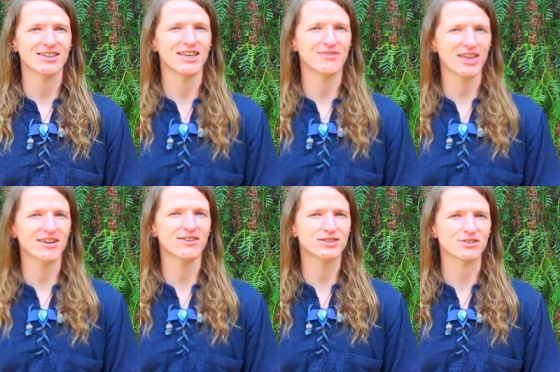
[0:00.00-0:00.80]
if that
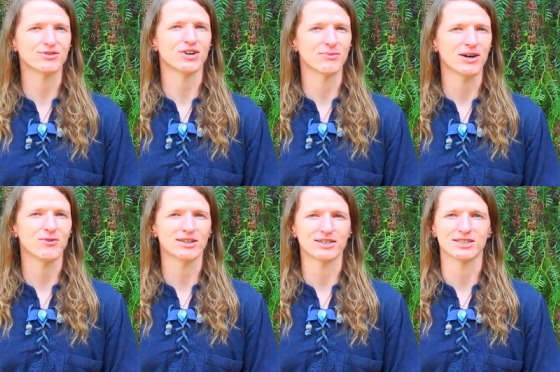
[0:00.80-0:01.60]
goes through, I might
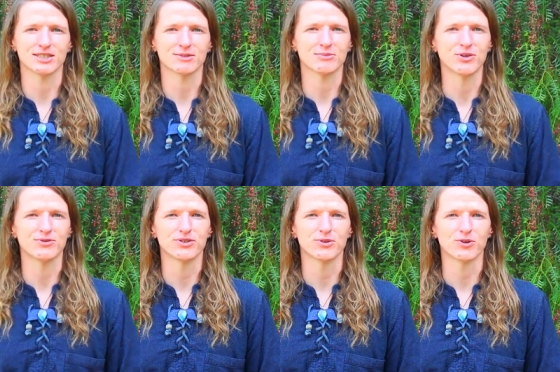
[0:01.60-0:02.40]
want to just
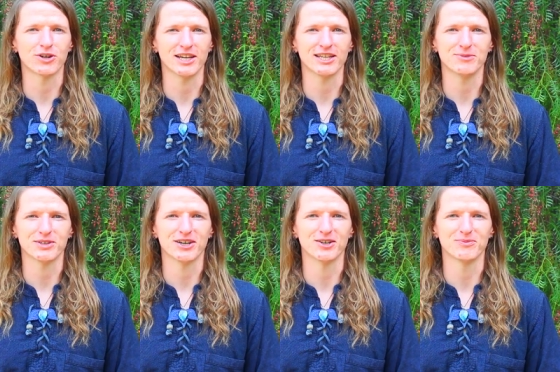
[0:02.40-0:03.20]
move to Oregon and
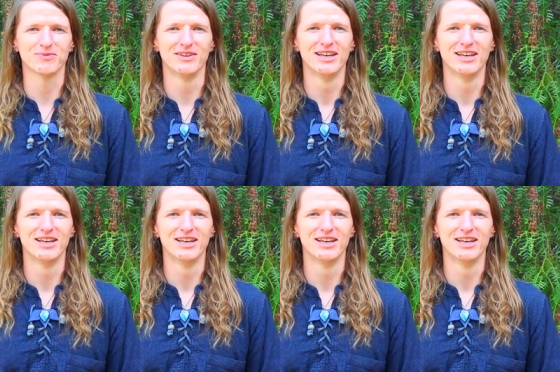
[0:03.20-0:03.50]
become